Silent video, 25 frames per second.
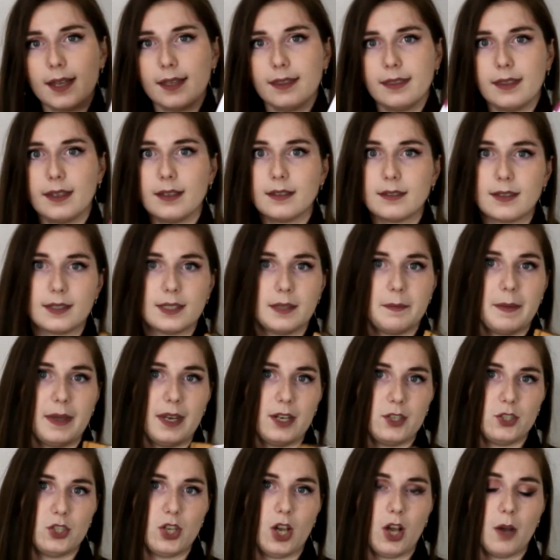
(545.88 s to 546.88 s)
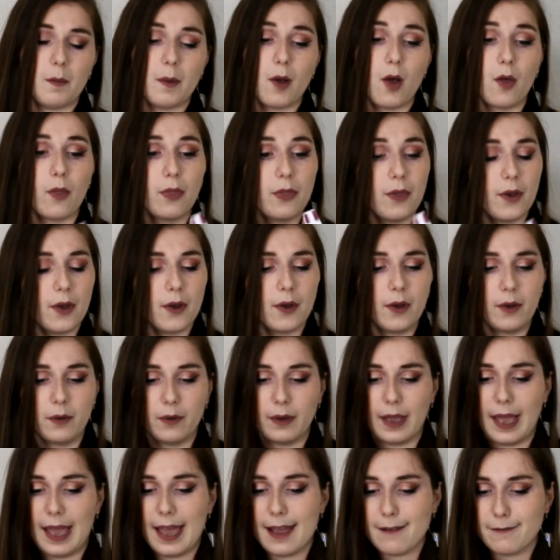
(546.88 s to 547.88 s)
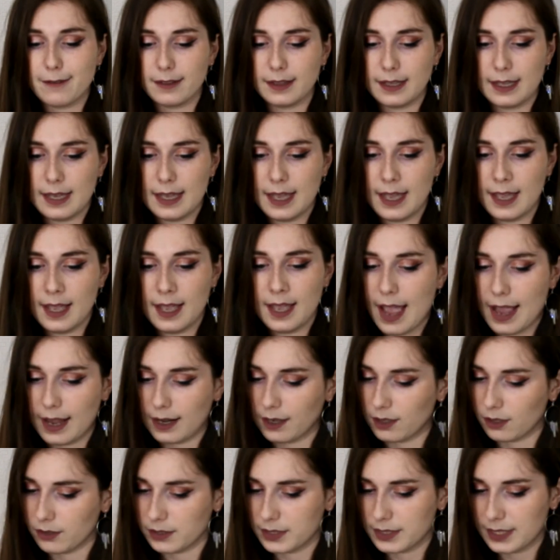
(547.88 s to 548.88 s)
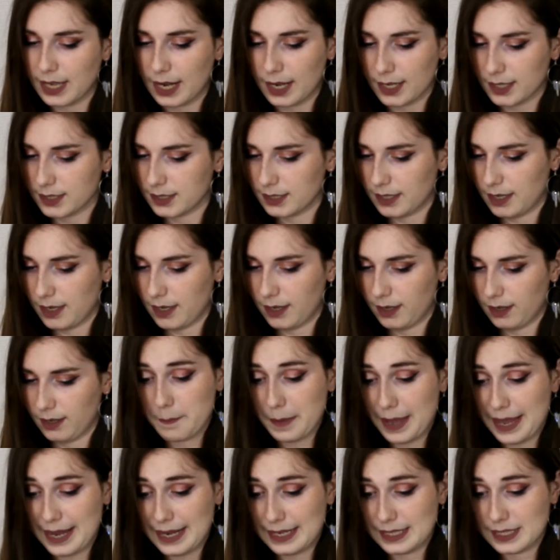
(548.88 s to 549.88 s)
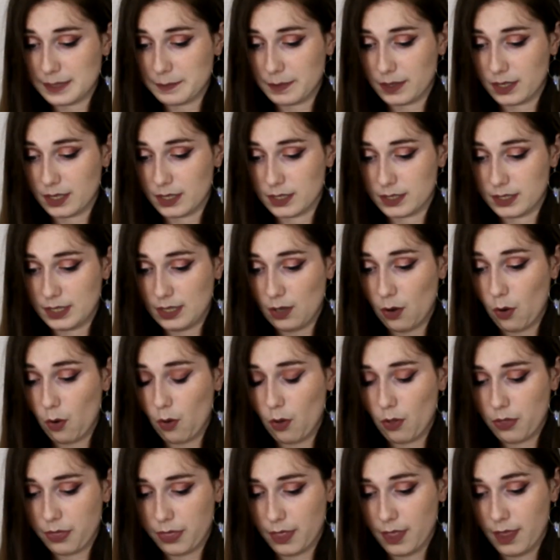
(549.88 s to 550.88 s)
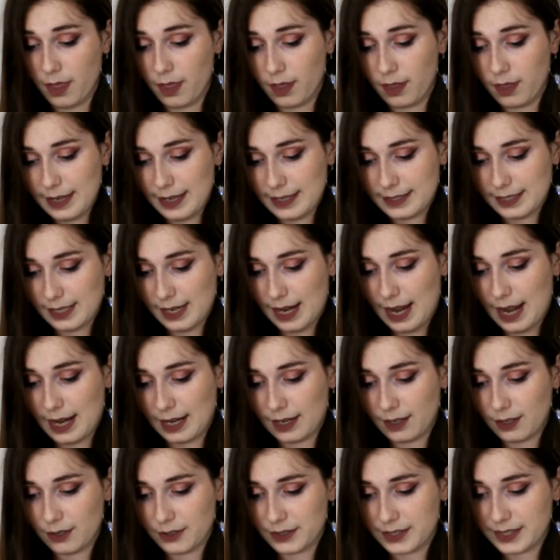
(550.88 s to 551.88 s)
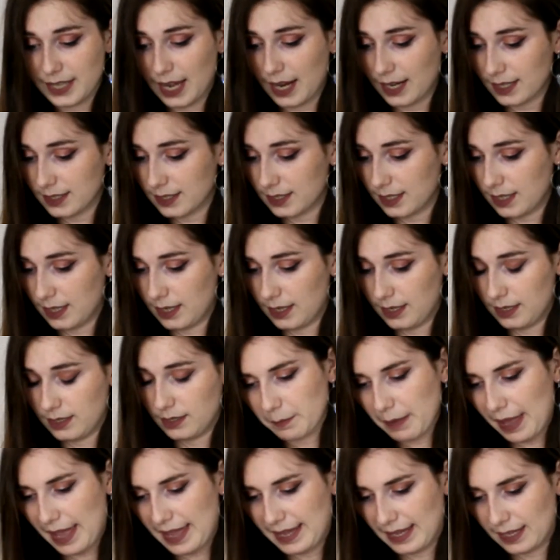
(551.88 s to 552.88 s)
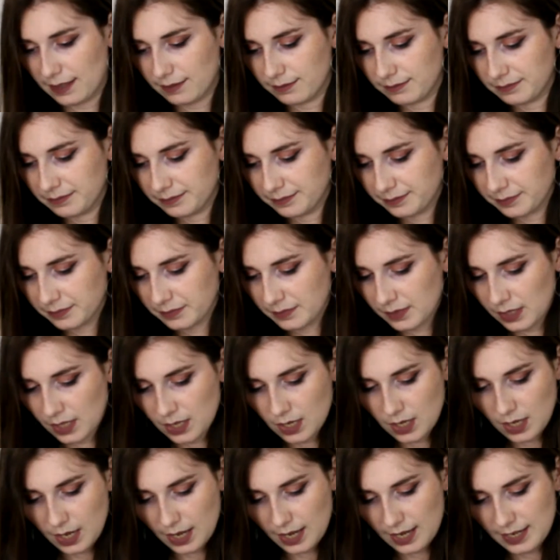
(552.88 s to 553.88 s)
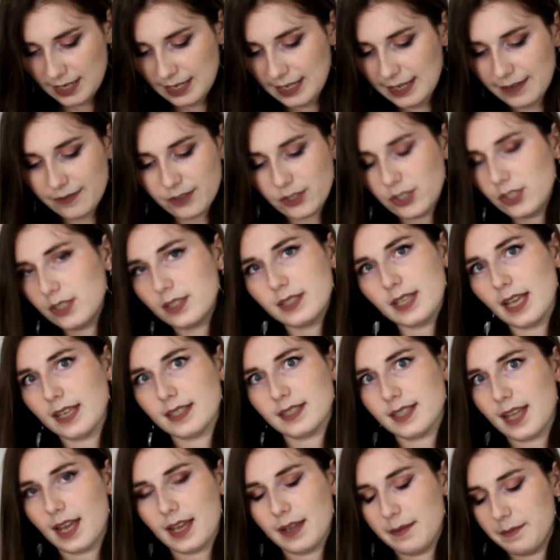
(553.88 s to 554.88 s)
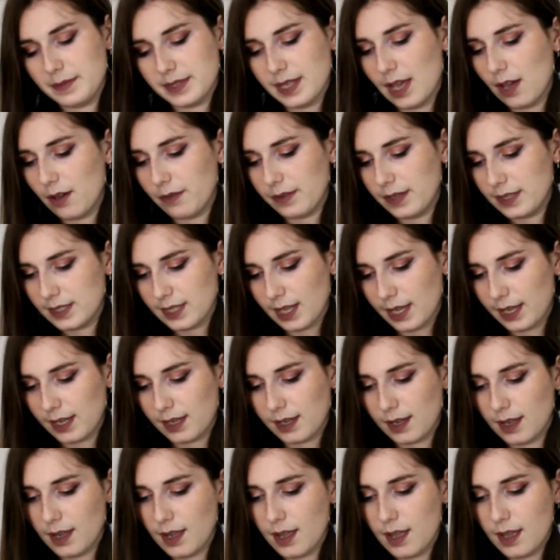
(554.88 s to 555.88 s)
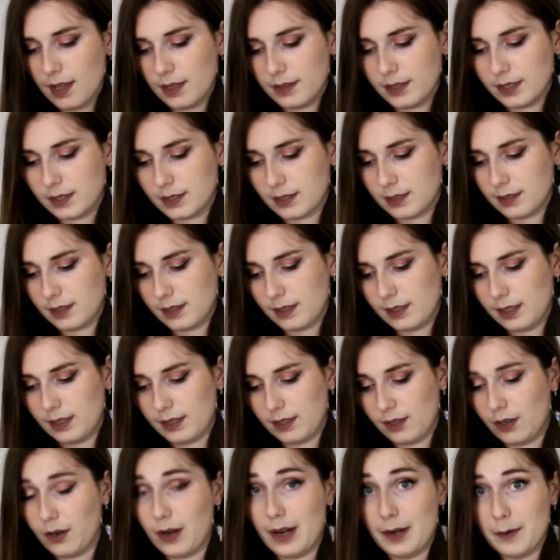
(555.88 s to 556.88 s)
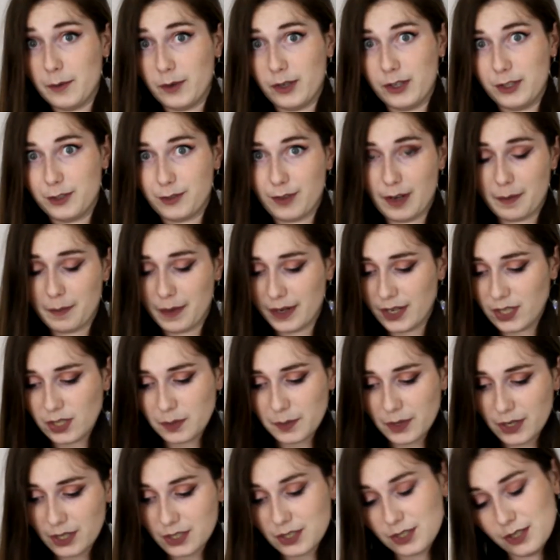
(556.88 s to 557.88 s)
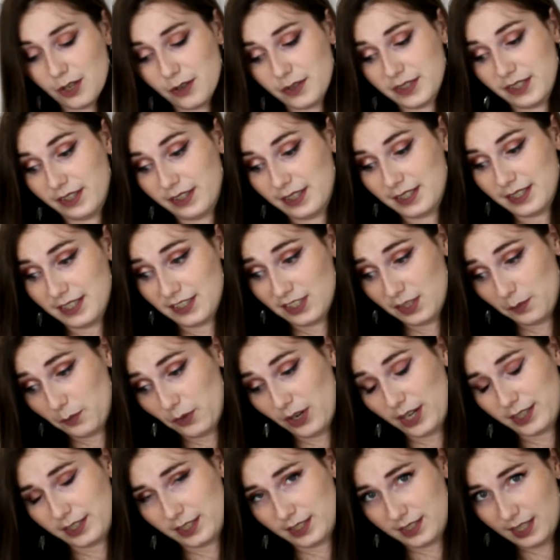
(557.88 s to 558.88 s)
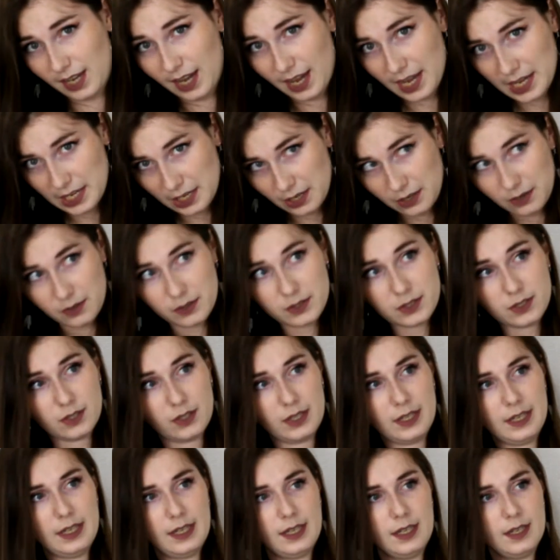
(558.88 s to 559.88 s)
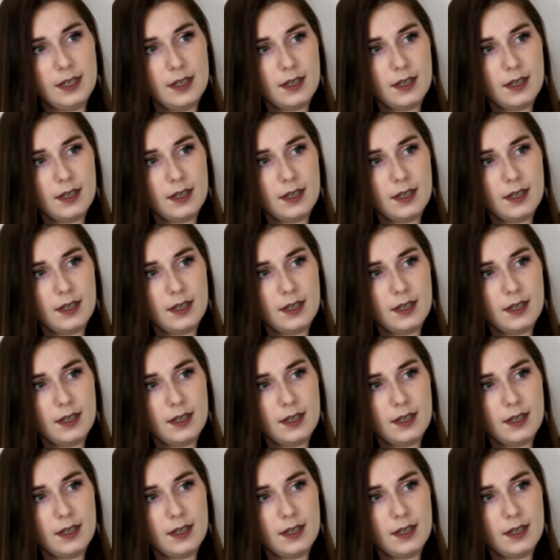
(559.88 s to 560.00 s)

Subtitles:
think does a better job, although heavily Anglo-Saxon based, because the author is an Anglo-Saxon pagan. And he even says that himself. He's like, there's, you know, anyone who's read my other books knows that this is the practice I use, so the